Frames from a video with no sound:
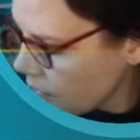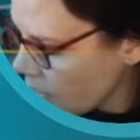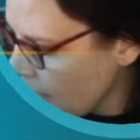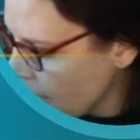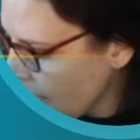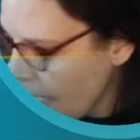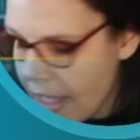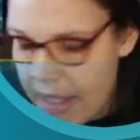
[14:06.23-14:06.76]

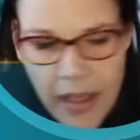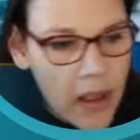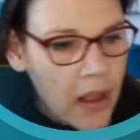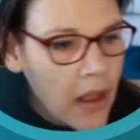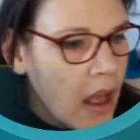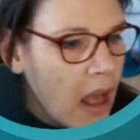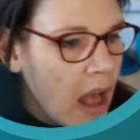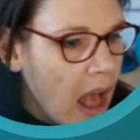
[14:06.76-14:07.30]
Okay,
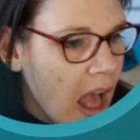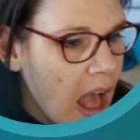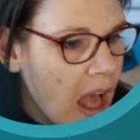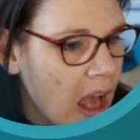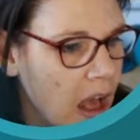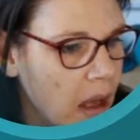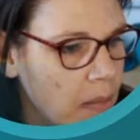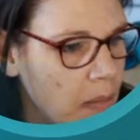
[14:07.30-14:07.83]

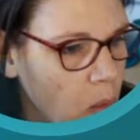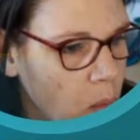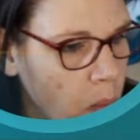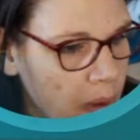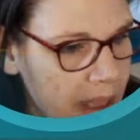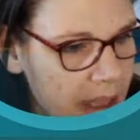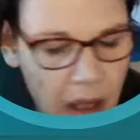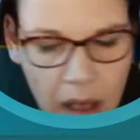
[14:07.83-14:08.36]

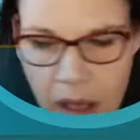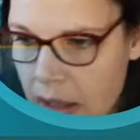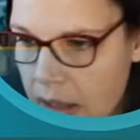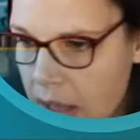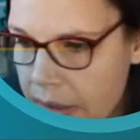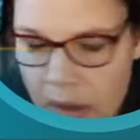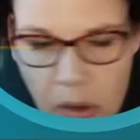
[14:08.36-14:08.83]
we are going,